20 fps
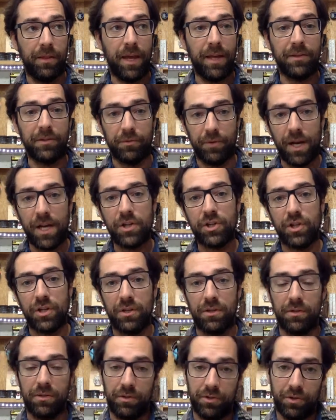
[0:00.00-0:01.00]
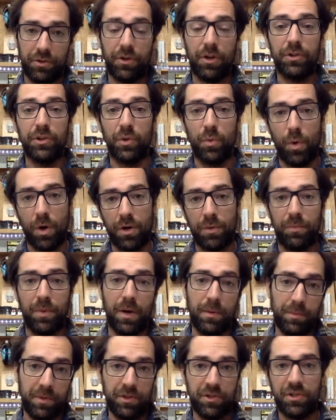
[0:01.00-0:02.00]
direction, turn on your water
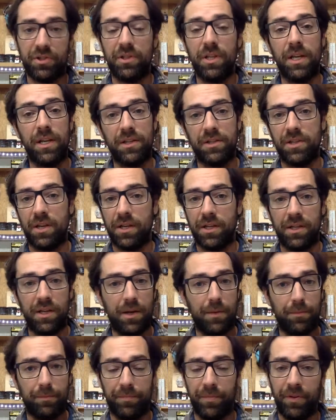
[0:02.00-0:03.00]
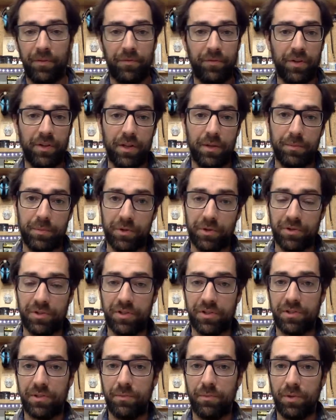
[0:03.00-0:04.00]
pump, and just let it suck it up and fill up your
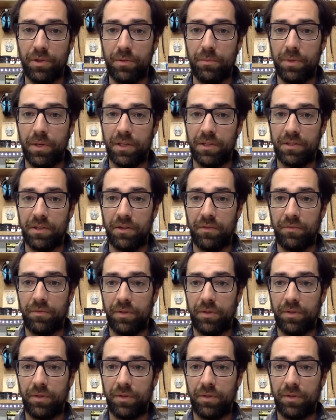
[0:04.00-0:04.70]
system with the pink stuff.